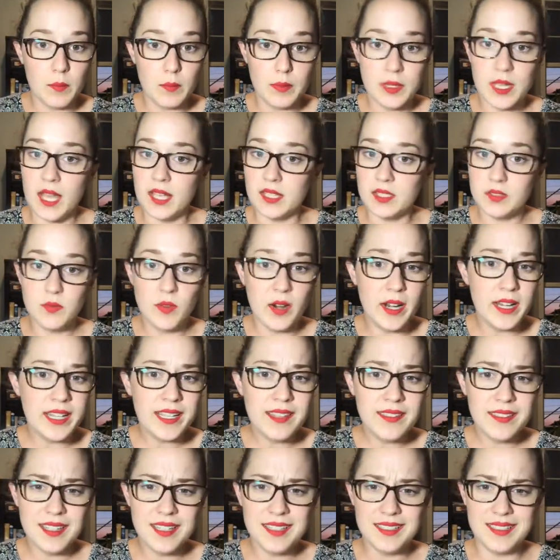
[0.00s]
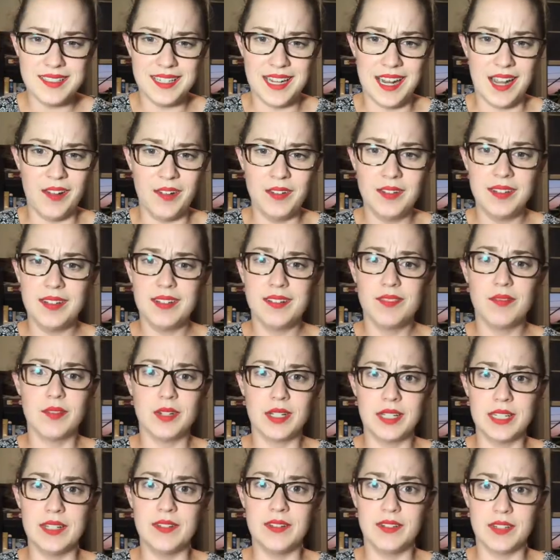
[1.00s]
Yes, writing things down
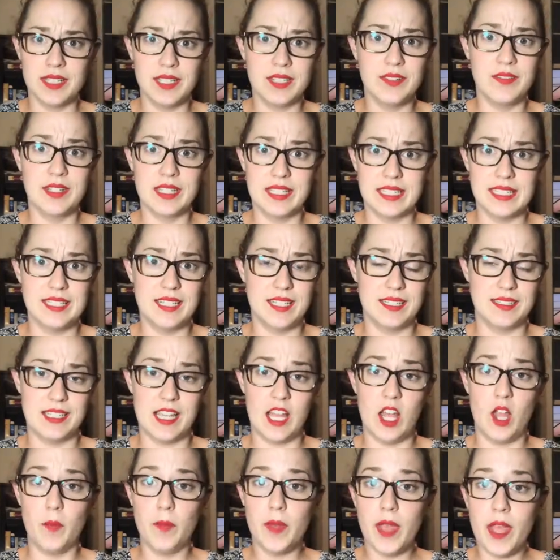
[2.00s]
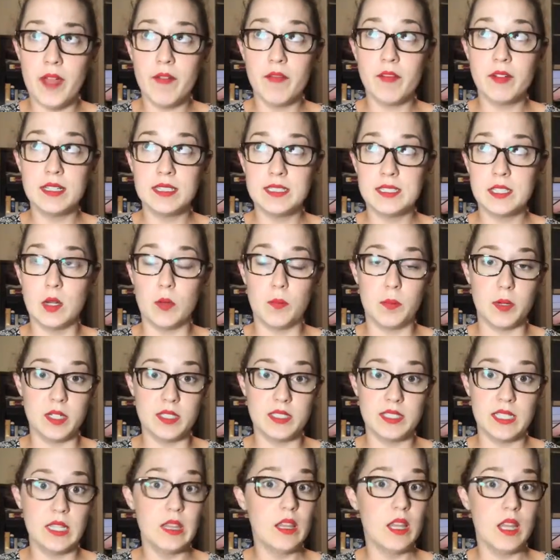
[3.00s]
really does help. Every single
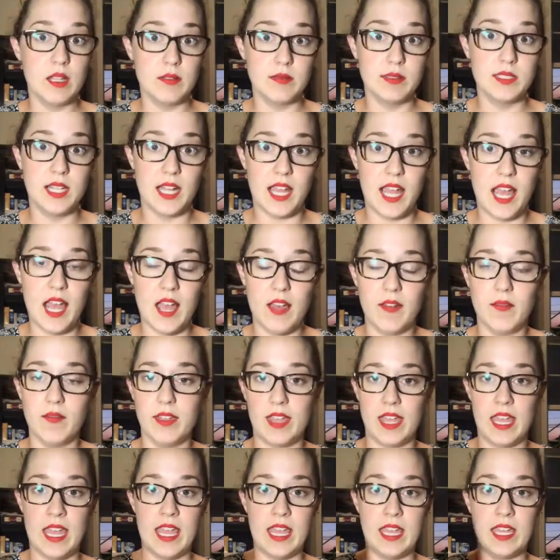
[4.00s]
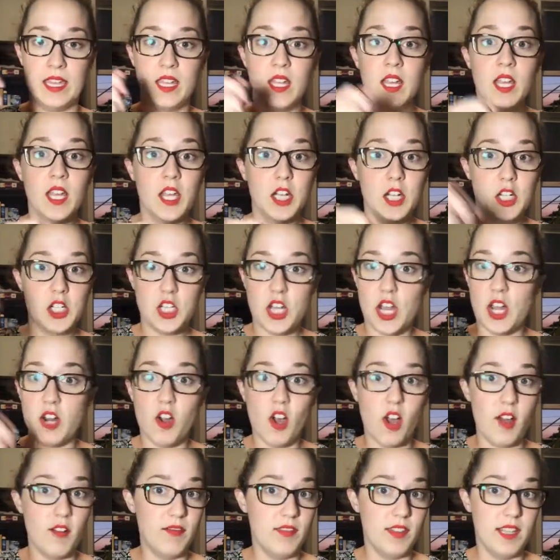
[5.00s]
person loves to have a check
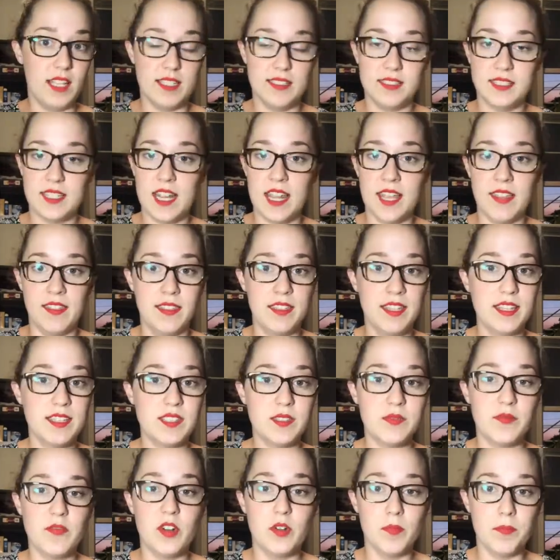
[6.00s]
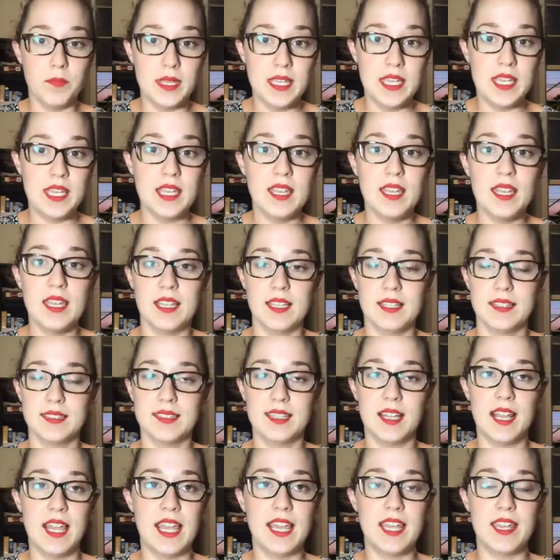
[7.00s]
off list, and this for me is
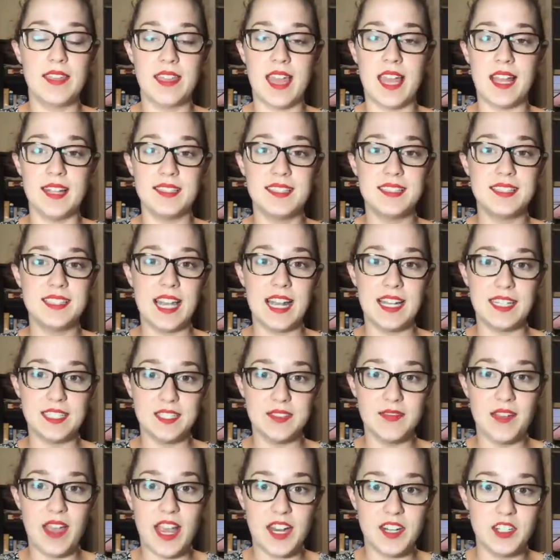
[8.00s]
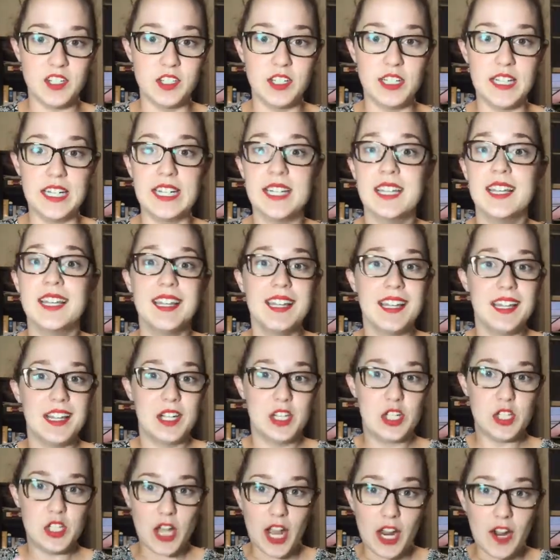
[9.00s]
like that satisfactory
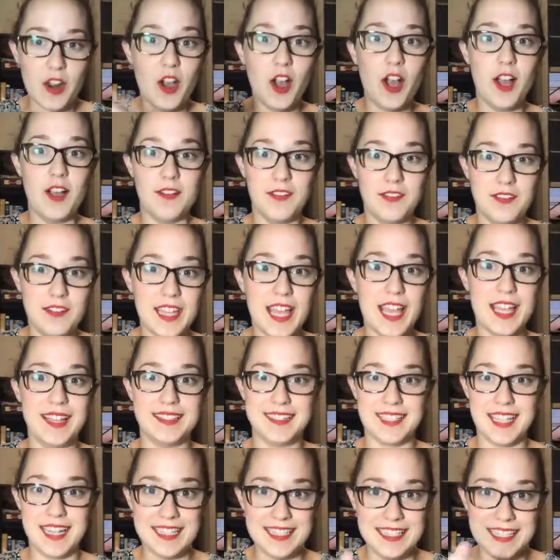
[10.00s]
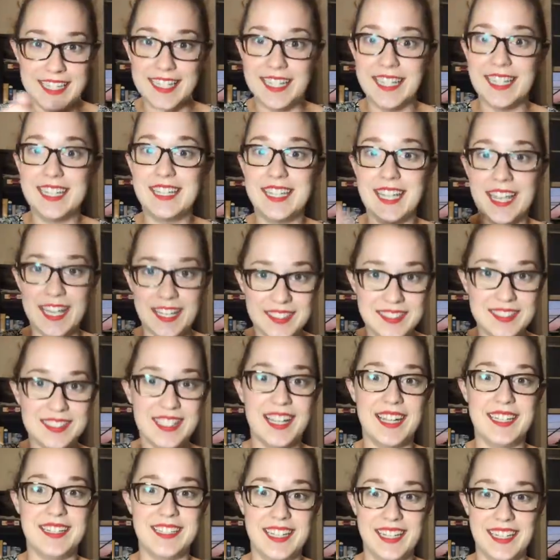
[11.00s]
check off. Yes, I did it. Yes,
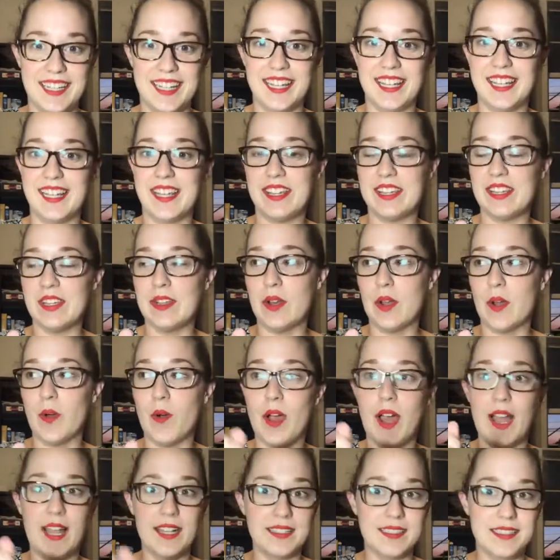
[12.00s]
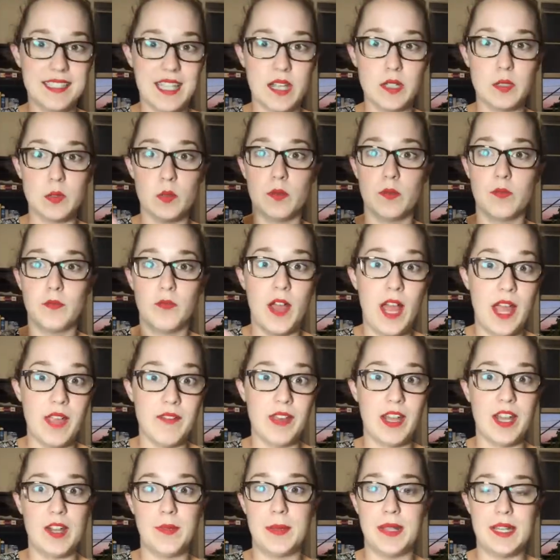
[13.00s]
I did it. You know, I scheduled 5
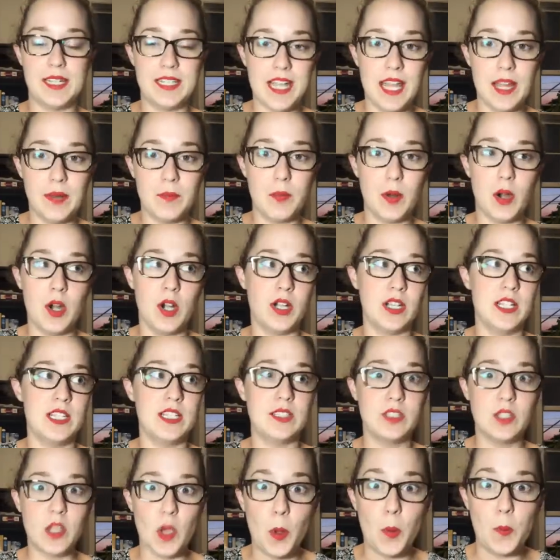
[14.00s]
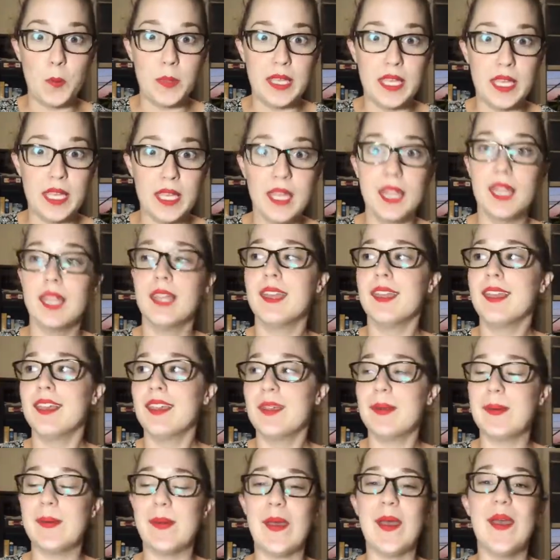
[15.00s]
out of my 10 parties. Go me.
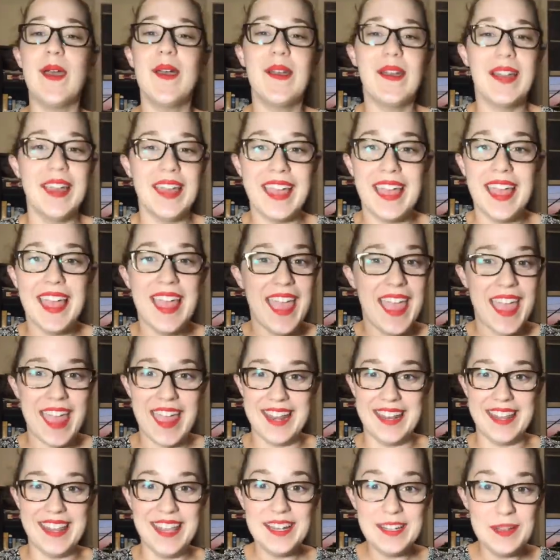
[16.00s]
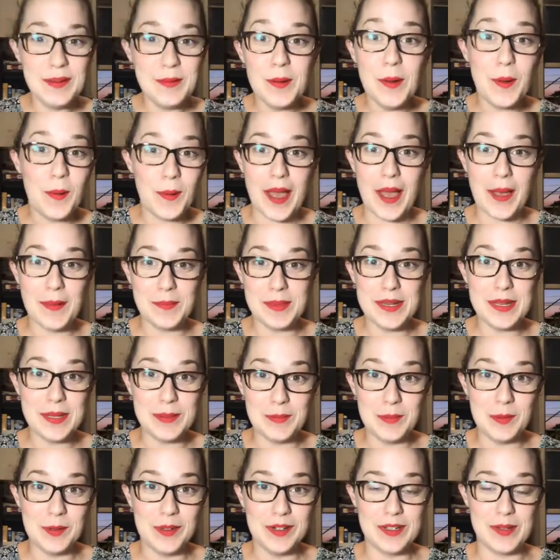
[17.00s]
You know, and then you know how many
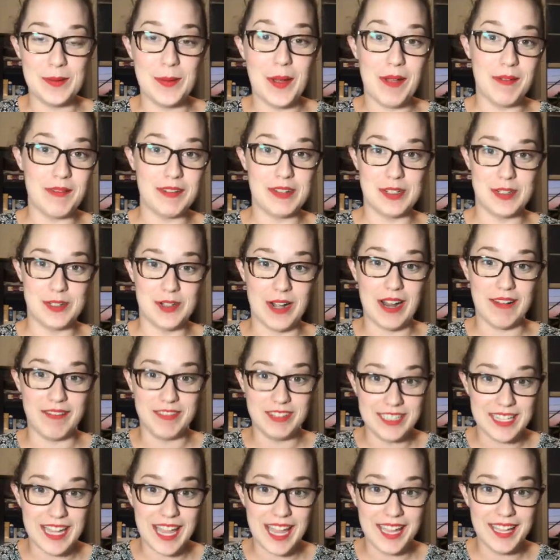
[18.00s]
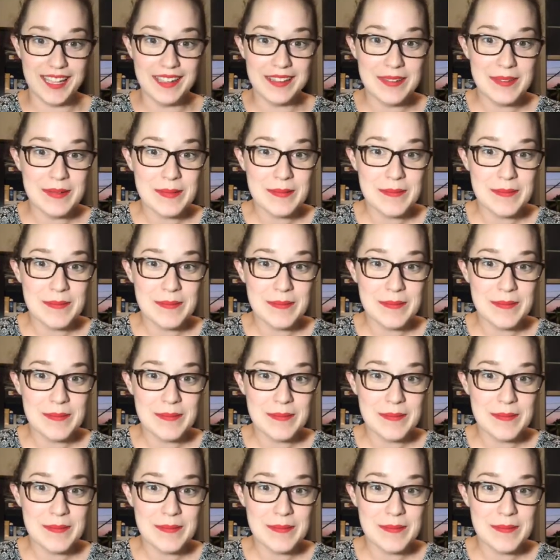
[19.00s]
more you have to strive to get.